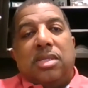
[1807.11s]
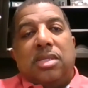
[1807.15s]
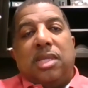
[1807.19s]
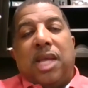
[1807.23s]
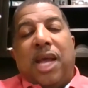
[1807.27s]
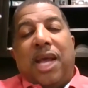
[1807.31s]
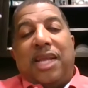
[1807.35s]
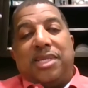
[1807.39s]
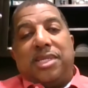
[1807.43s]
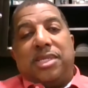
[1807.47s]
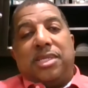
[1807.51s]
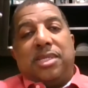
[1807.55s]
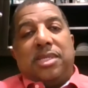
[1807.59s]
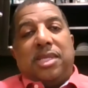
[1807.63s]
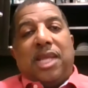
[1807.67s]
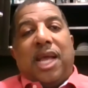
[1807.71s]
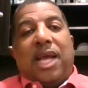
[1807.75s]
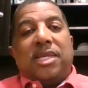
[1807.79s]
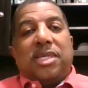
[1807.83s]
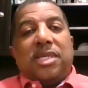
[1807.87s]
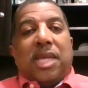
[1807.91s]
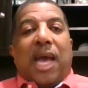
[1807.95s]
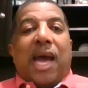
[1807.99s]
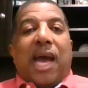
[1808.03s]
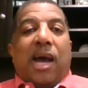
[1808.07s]
That's
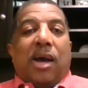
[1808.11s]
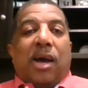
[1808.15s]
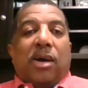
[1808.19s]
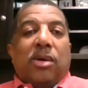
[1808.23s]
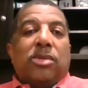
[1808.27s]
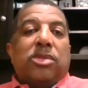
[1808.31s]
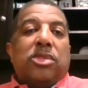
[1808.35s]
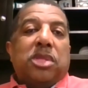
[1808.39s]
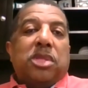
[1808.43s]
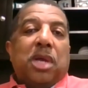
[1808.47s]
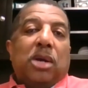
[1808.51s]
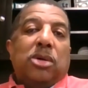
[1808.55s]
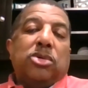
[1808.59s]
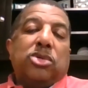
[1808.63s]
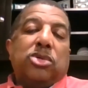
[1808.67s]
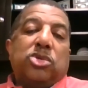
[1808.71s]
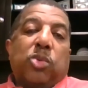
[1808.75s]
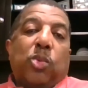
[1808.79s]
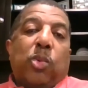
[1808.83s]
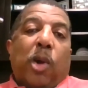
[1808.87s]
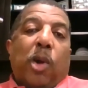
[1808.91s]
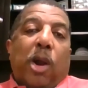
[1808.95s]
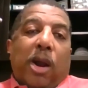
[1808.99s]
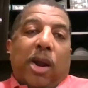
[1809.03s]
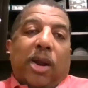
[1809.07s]
how those
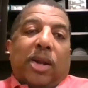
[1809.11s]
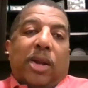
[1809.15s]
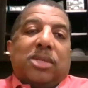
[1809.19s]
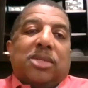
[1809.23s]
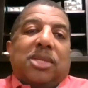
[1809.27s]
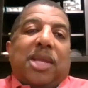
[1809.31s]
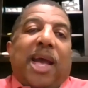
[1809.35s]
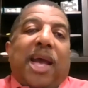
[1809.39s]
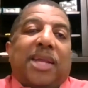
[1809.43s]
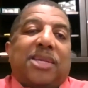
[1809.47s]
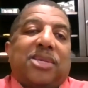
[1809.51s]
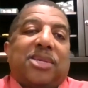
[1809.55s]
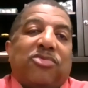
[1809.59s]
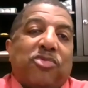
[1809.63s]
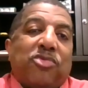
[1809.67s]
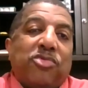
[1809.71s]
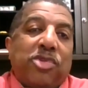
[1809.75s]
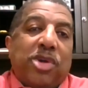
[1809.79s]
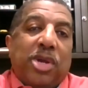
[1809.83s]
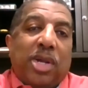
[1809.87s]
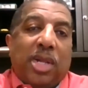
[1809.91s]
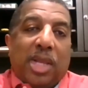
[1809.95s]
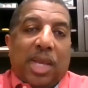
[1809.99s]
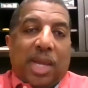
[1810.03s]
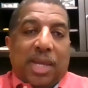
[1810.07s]
work. That's
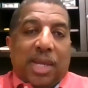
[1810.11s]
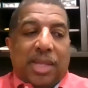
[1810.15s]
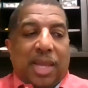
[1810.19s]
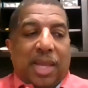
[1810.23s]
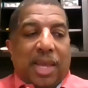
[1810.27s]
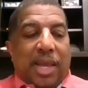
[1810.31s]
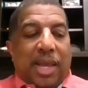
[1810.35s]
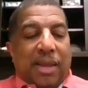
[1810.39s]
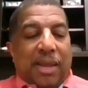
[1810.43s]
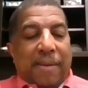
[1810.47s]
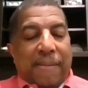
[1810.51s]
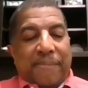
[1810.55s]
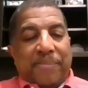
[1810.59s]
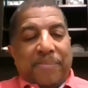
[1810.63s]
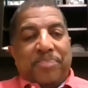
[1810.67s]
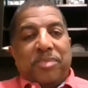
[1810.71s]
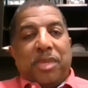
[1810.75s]
really the